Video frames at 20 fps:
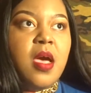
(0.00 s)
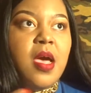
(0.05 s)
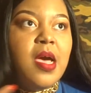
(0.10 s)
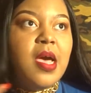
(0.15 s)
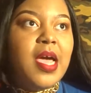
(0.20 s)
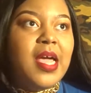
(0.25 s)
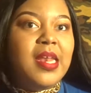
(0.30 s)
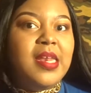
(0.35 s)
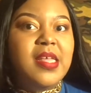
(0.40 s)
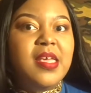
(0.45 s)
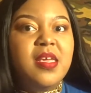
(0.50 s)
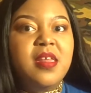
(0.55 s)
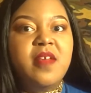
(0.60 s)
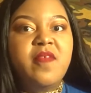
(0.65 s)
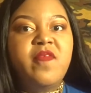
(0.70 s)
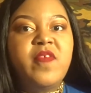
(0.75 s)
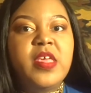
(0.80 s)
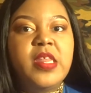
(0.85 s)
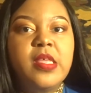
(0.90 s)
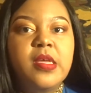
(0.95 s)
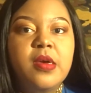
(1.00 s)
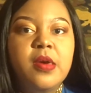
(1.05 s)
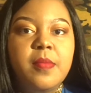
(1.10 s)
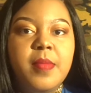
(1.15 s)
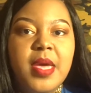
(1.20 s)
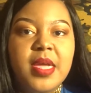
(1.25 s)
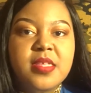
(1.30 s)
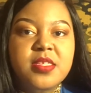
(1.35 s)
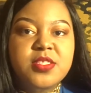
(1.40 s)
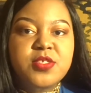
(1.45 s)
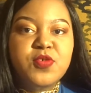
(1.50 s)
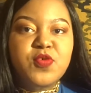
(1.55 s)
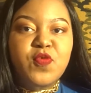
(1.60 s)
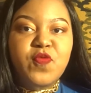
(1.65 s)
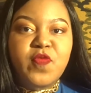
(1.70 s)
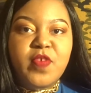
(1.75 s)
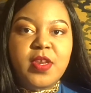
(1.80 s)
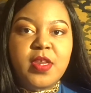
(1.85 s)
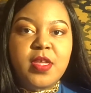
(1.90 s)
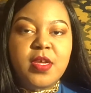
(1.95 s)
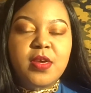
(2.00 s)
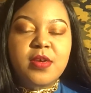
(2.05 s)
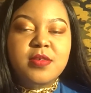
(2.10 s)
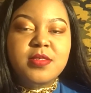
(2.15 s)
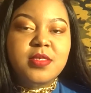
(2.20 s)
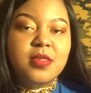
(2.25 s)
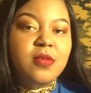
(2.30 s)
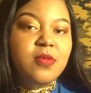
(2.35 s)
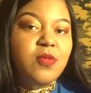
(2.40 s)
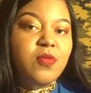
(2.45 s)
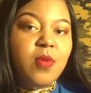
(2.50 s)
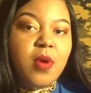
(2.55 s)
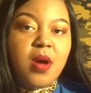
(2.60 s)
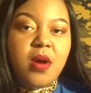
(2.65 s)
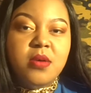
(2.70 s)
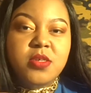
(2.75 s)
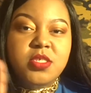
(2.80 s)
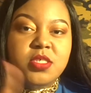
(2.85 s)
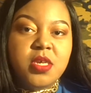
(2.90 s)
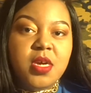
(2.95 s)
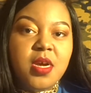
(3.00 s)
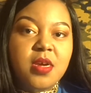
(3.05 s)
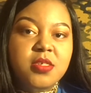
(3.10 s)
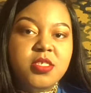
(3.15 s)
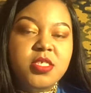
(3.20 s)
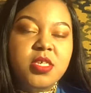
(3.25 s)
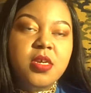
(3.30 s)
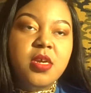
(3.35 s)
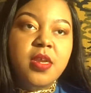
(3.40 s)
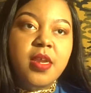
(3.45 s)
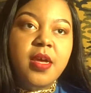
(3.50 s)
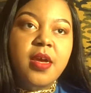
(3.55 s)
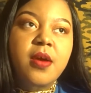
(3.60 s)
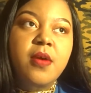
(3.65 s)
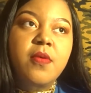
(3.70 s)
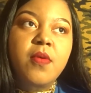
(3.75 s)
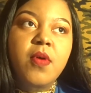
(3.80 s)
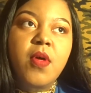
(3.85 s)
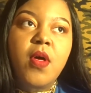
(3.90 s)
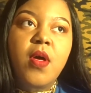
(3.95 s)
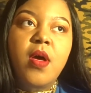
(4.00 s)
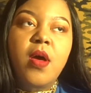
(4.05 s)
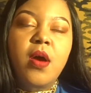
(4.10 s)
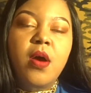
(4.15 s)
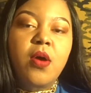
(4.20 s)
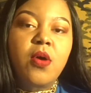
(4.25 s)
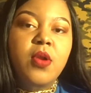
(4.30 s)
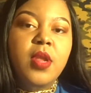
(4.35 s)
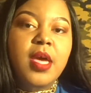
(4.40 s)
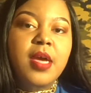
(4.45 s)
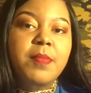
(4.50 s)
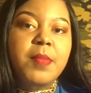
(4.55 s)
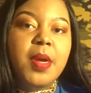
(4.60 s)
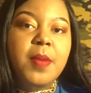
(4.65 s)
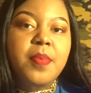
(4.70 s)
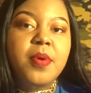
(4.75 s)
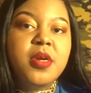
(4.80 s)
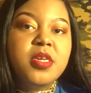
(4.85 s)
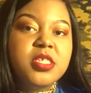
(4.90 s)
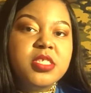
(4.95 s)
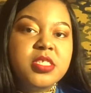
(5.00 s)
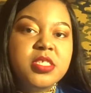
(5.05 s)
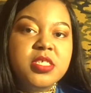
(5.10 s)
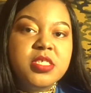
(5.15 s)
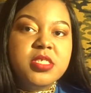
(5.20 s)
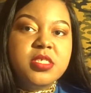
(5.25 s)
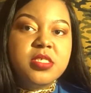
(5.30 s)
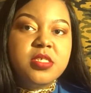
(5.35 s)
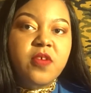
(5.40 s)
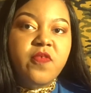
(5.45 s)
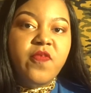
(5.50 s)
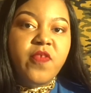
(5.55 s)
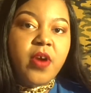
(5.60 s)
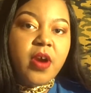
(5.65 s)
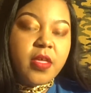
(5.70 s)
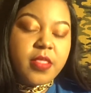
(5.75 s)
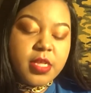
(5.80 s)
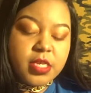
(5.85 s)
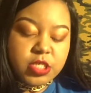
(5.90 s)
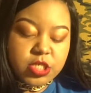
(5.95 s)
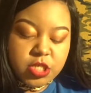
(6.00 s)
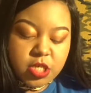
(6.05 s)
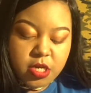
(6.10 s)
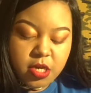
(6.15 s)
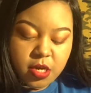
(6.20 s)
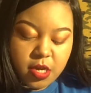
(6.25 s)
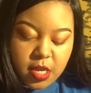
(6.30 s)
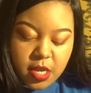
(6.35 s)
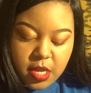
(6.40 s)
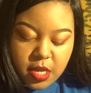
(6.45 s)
I did a video, back to school video, so you all should all check it out on like my purchases so far this year.